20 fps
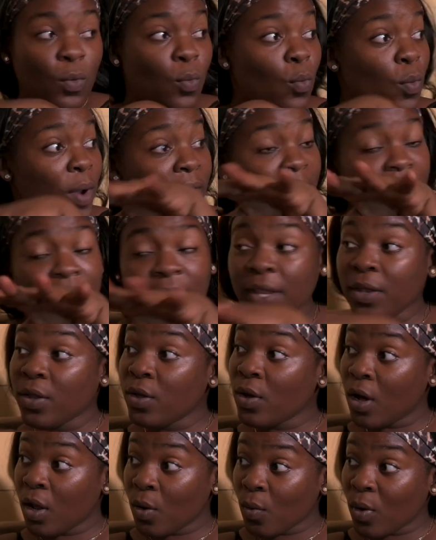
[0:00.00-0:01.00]
Wait, did
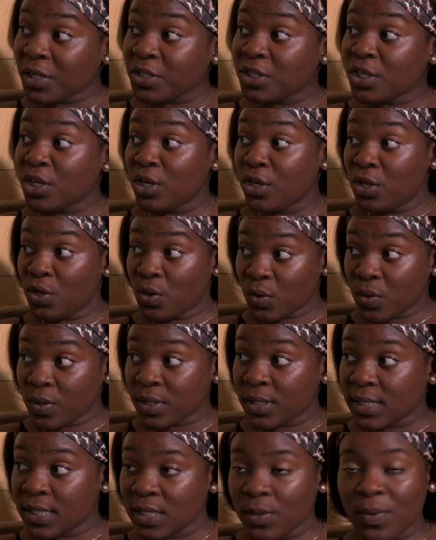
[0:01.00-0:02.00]
you all watch the
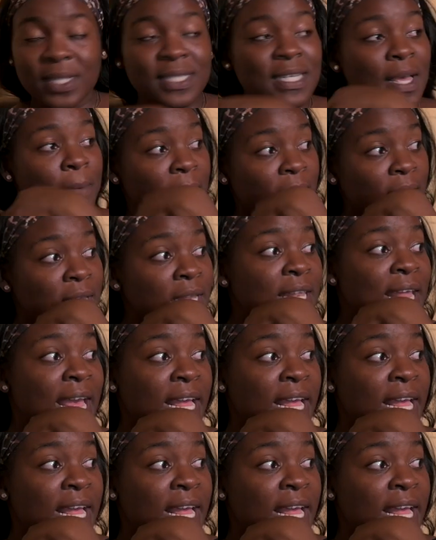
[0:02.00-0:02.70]
news? See what's happening in